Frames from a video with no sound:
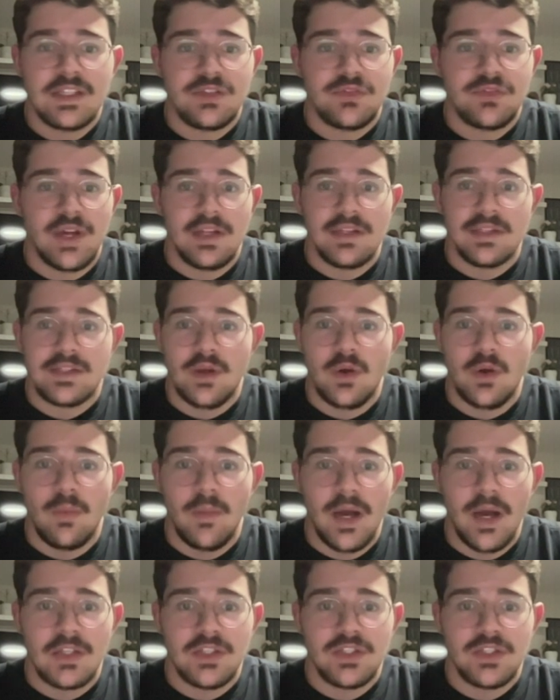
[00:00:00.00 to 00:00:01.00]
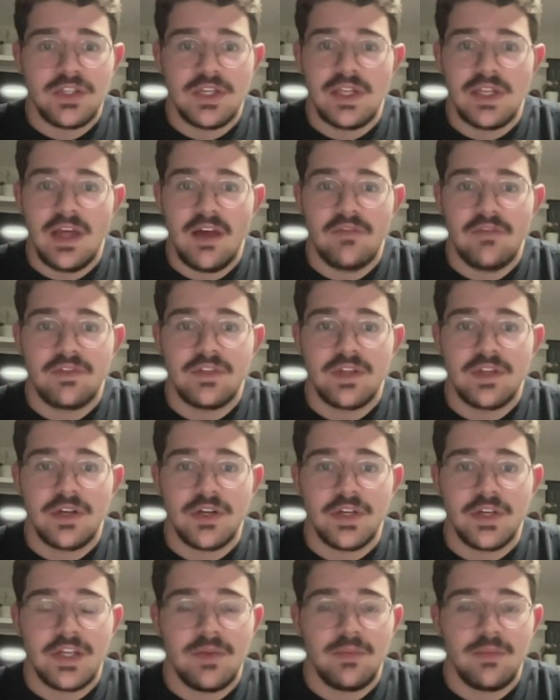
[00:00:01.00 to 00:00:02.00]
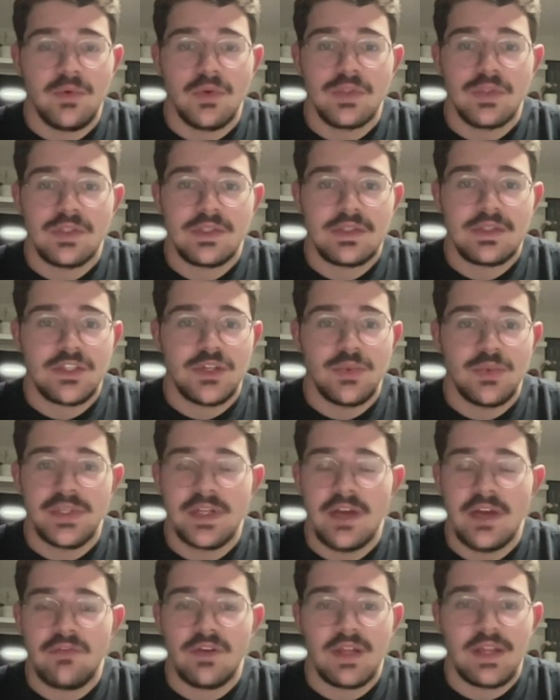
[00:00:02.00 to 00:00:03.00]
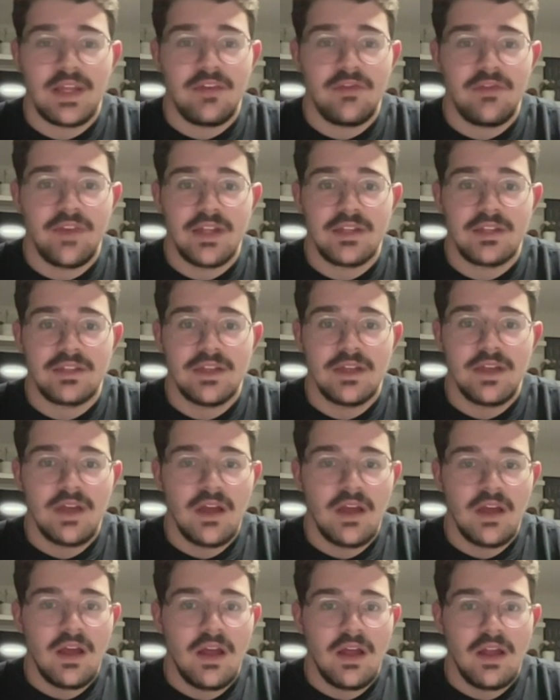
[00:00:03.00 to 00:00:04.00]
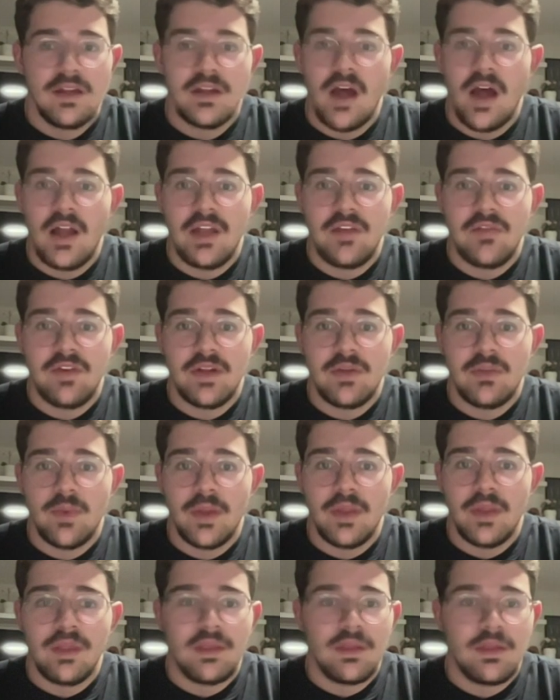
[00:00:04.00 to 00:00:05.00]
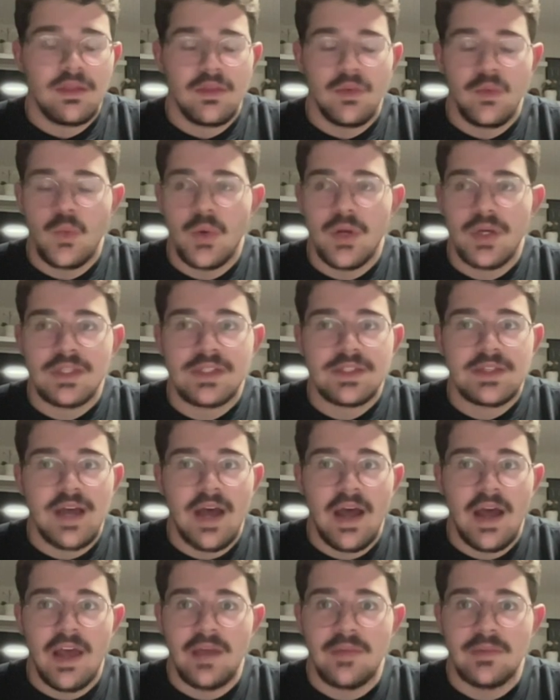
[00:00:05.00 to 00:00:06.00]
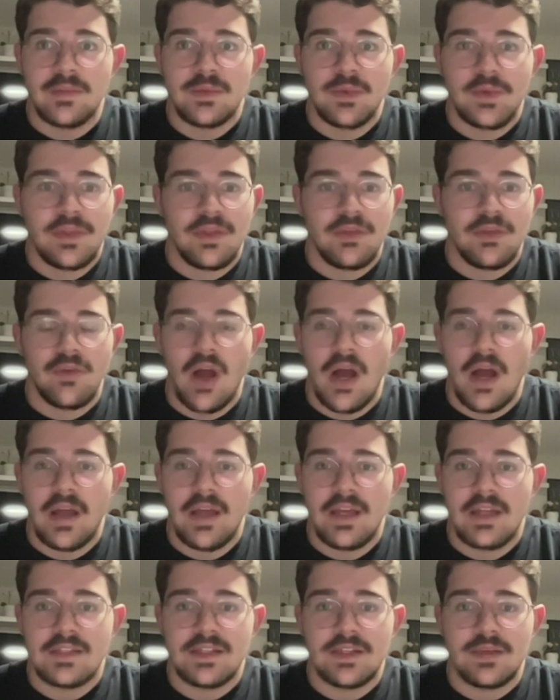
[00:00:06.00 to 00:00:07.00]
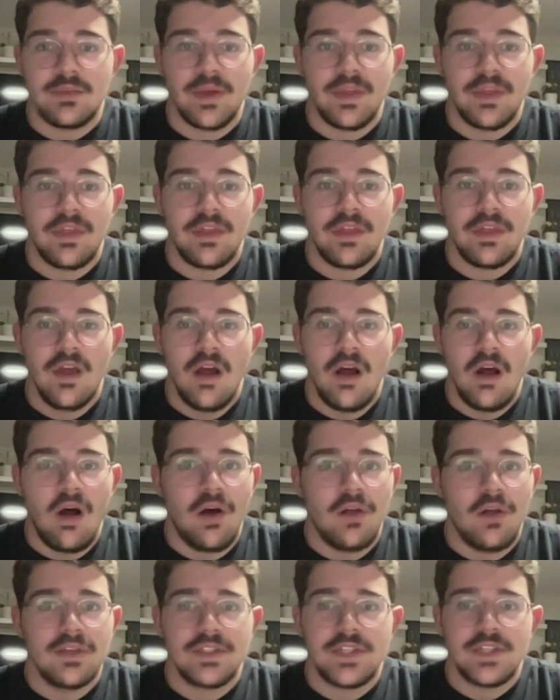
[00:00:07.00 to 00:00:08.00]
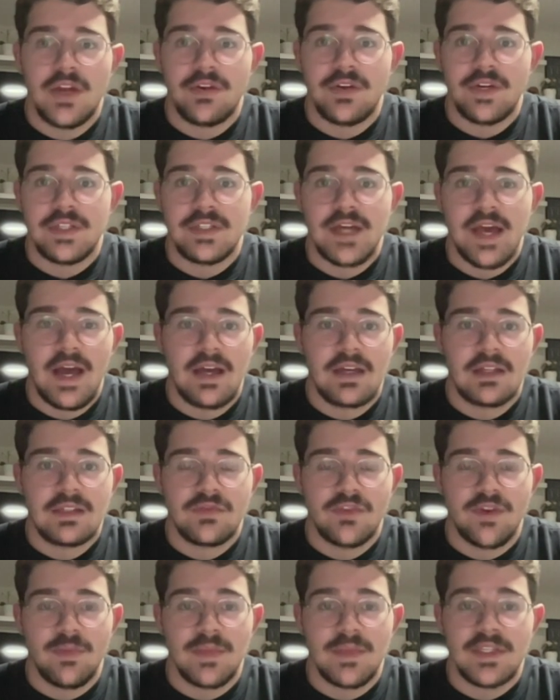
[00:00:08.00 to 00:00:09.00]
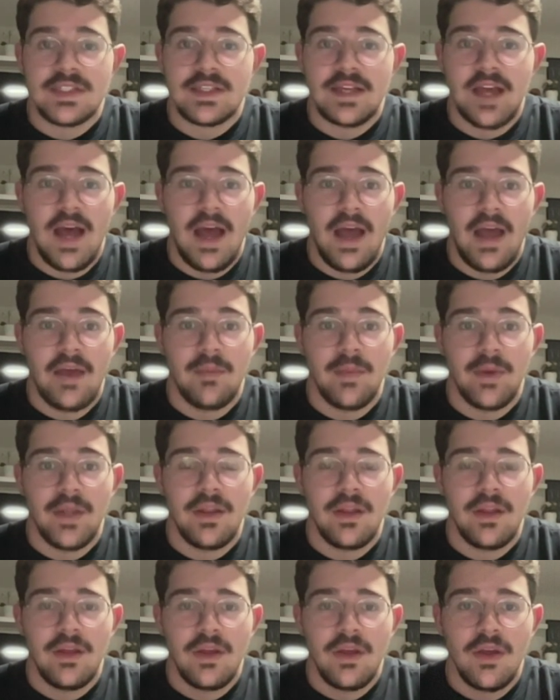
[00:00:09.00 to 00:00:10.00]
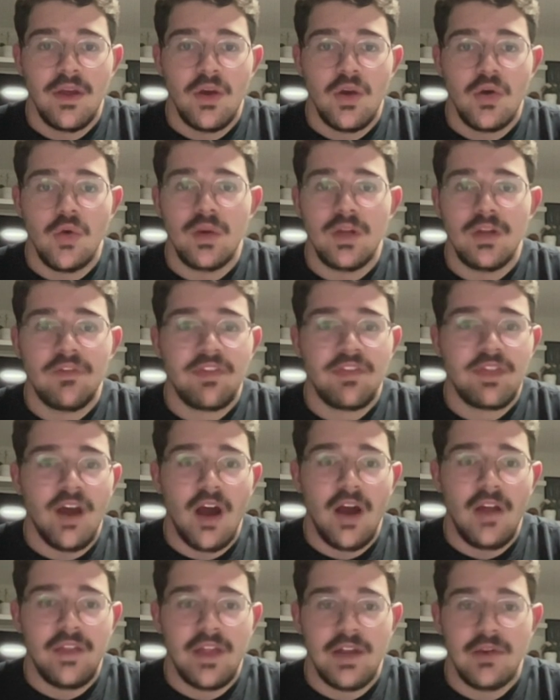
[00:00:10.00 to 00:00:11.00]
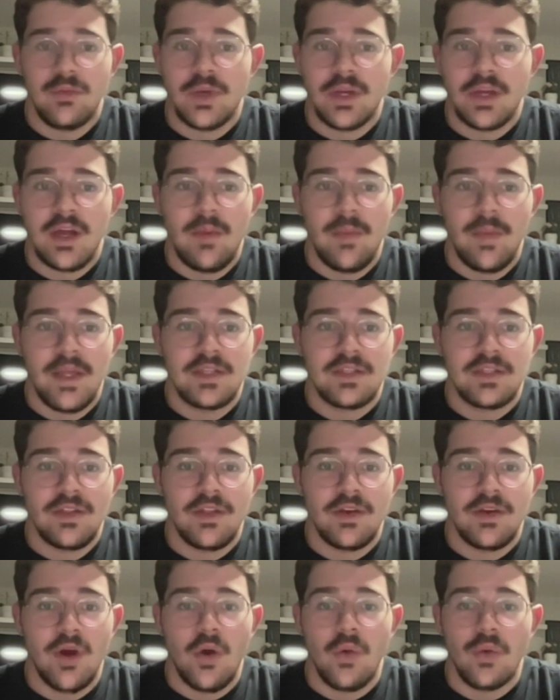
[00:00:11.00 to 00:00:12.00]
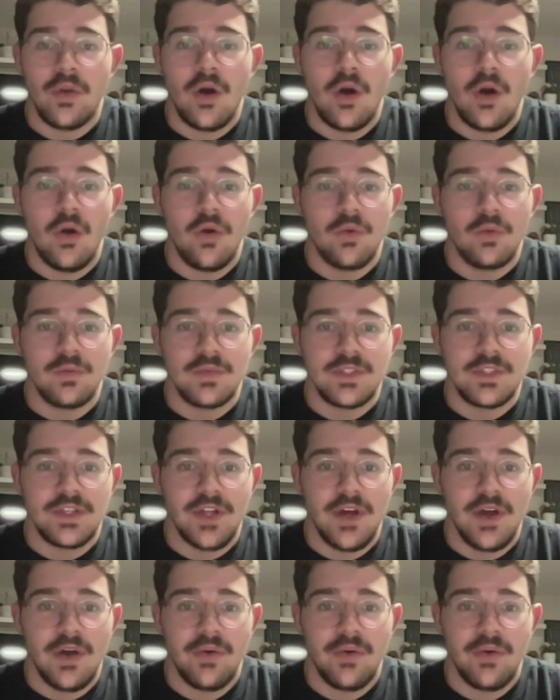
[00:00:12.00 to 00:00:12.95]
Israel so much. She loved her kibbutz. She would never leave it, not even when the worst times with the rockets and with all the terror attacks from the sky. But who would have thought that it would come into their own homes,